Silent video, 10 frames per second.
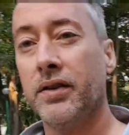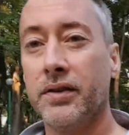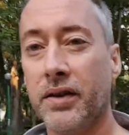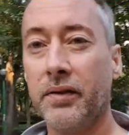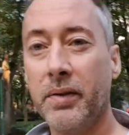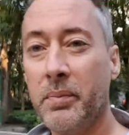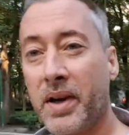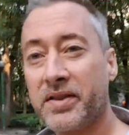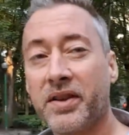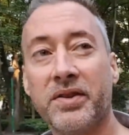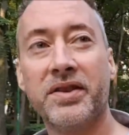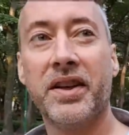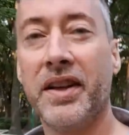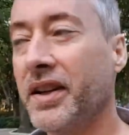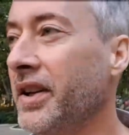So I'm in Mexico
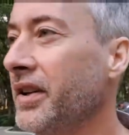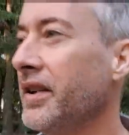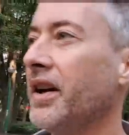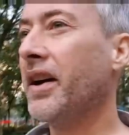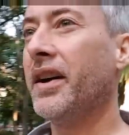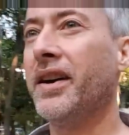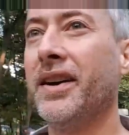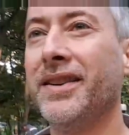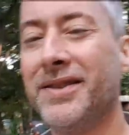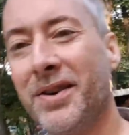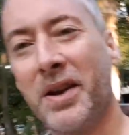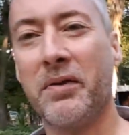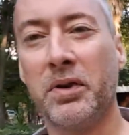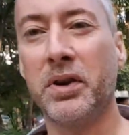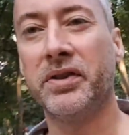City. Don't have
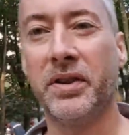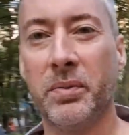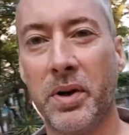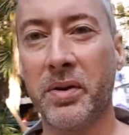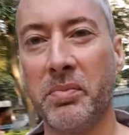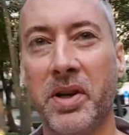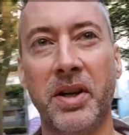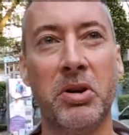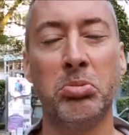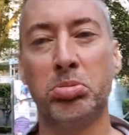Lucy with me.